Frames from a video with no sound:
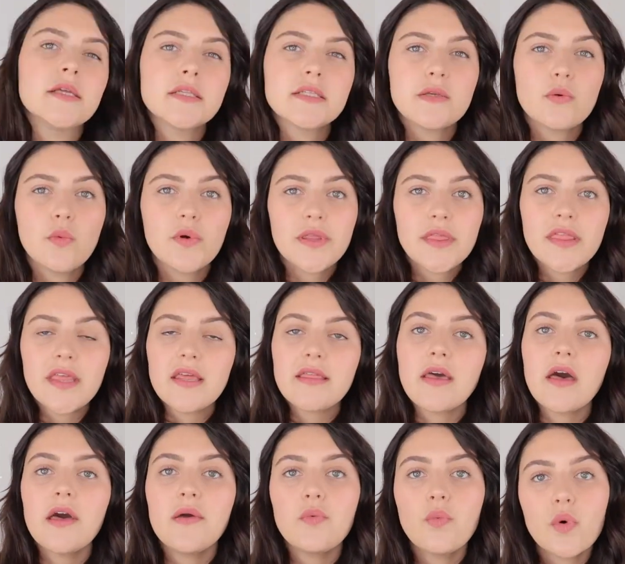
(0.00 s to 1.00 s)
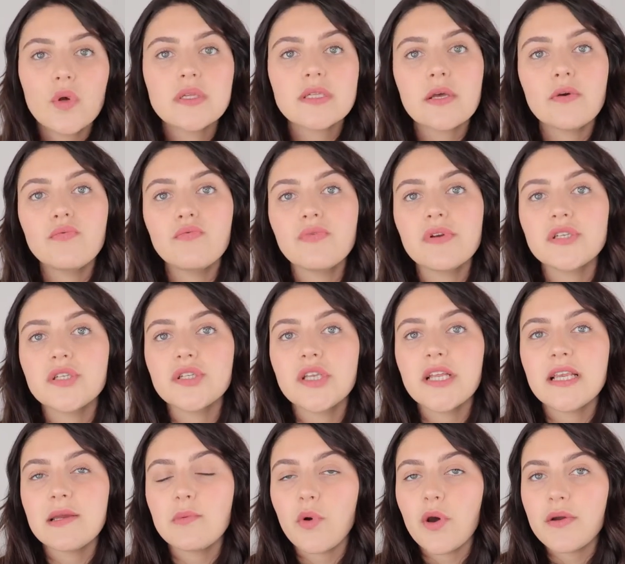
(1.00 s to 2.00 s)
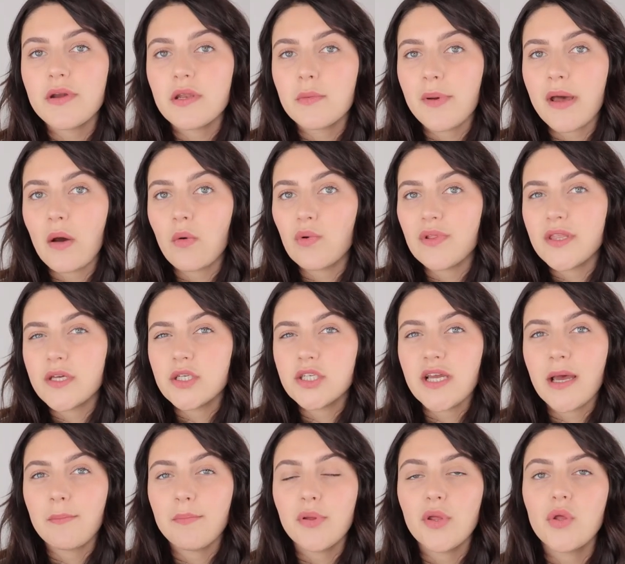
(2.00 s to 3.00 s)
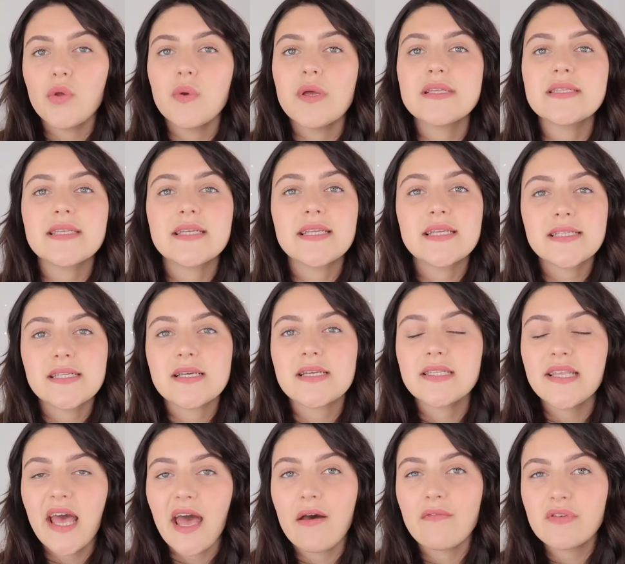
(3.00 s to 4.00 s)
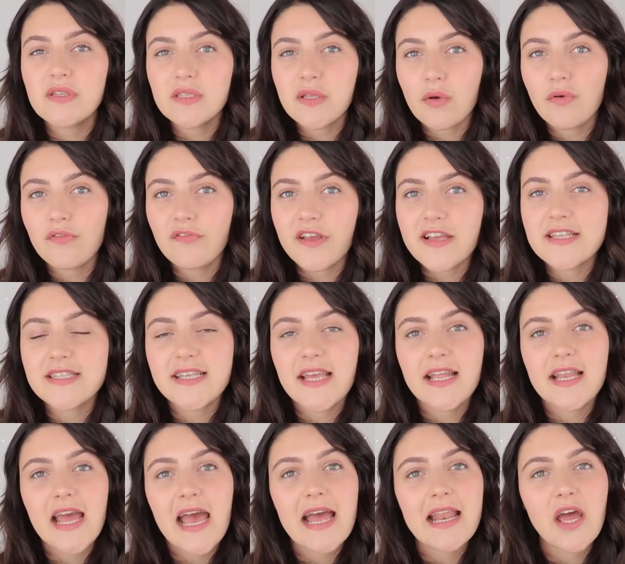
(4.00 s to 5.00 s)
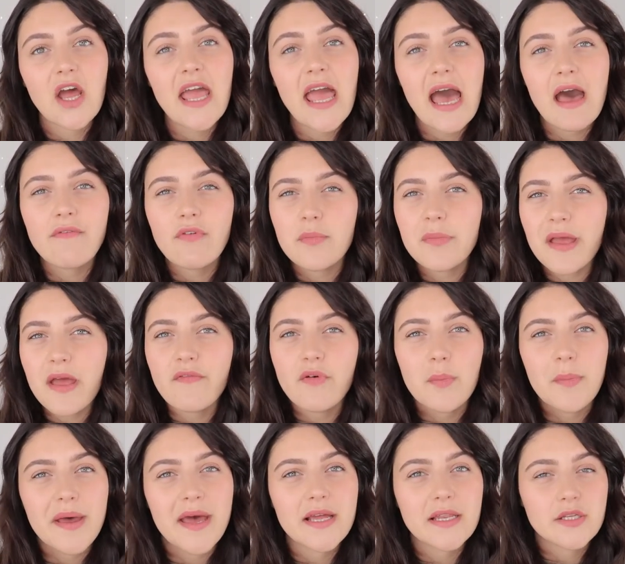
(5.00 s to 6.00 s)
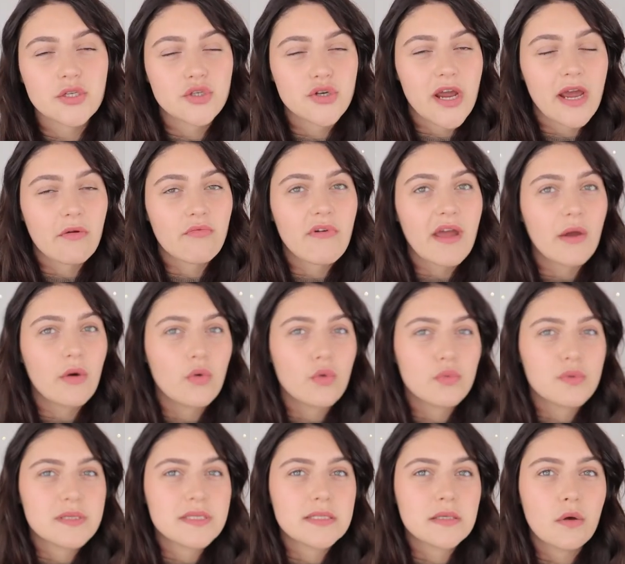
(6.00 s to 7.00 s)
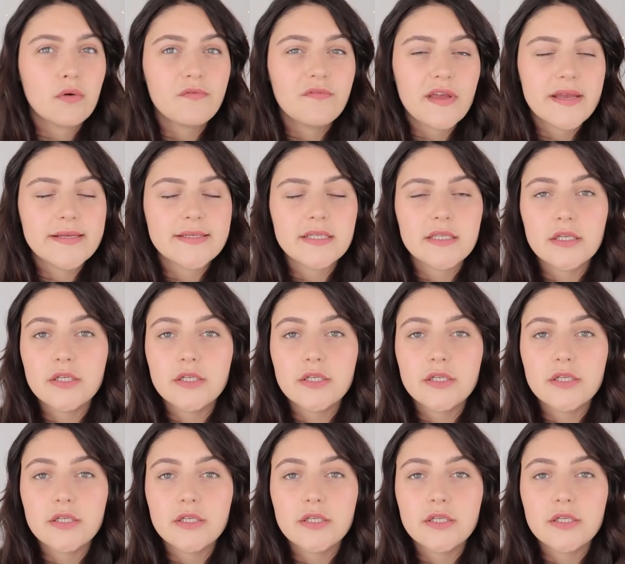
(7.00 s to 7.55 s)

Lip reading: So one thing that I was originally worried about with the shampoo is that it does have sulfates in, and I have a bit of a bad track record with sulfates.